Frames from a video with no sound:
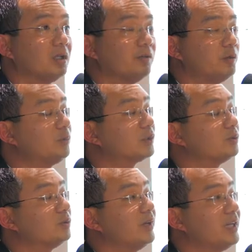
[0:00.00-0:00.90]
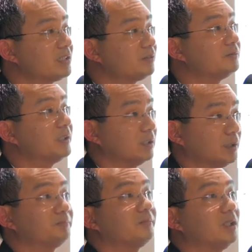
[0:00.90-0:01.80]
If we were to raise it
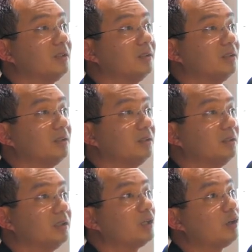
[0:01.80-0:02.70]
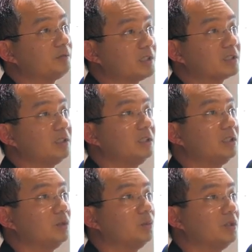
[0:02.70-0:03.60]
further, then obviously
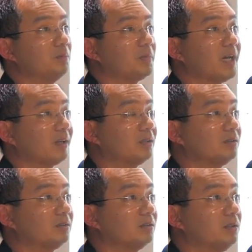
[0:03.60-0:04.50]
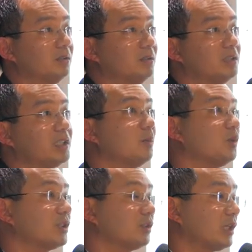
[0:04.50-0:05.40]
it will impact
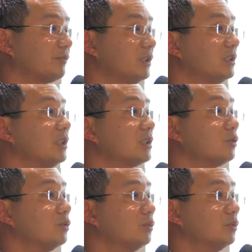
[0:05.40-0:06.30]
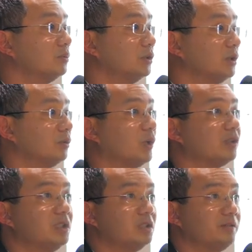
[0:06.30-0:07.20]
Singapore's attractiveness to
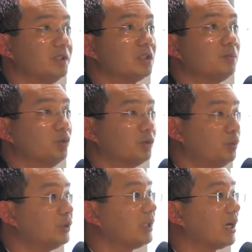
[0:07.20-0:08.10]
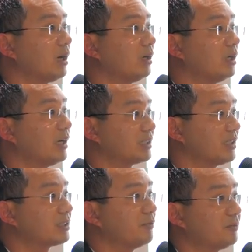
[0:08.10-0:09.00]
wealthy individuals who put their
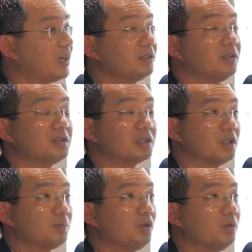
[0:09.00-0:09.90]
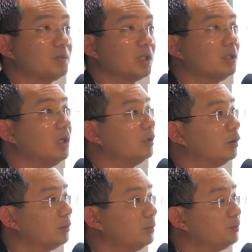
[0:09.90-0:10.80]
assets and funds here in Singapore. It
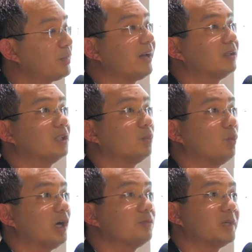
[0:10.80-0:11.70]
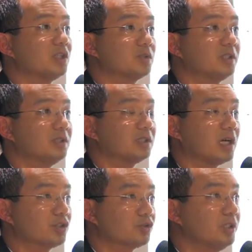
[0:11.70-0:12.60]
will impact the wealth management
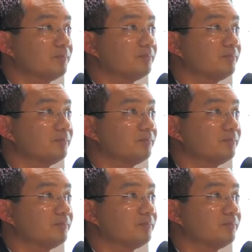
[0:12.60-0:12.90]
industry.